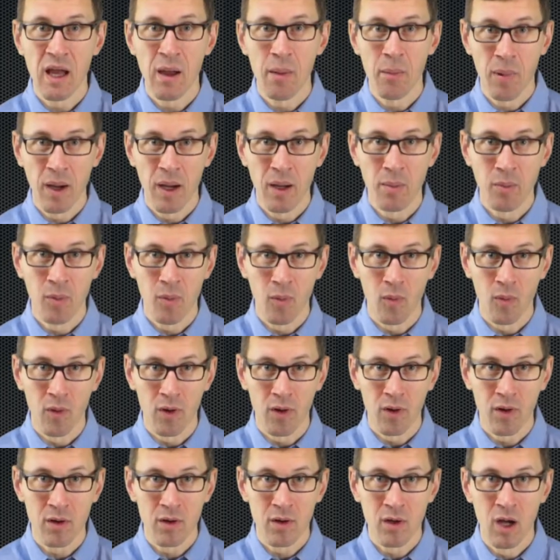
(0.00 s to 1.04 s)
that
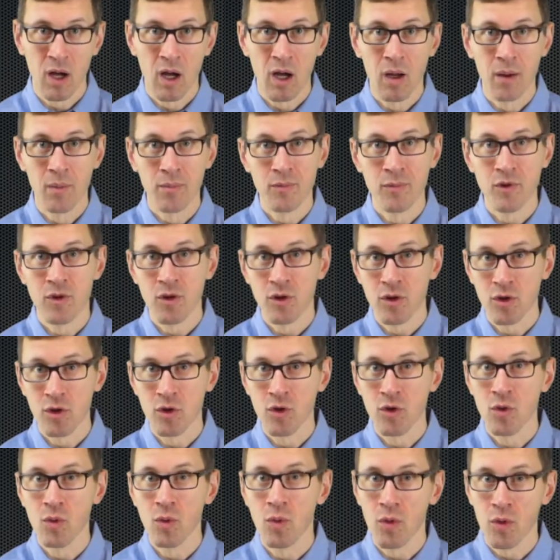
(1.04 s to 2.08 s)
paperwork um, to
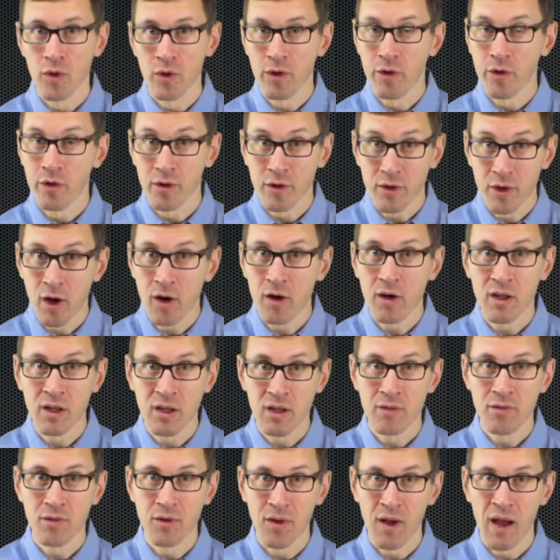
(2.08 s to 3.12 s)
you or your
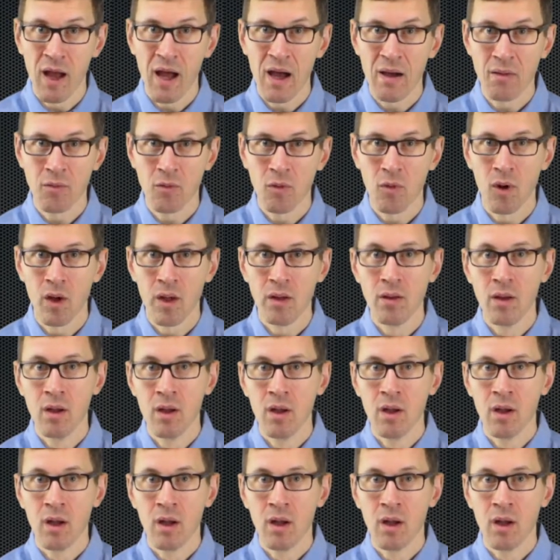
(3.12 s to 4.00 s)
attorney if you have one.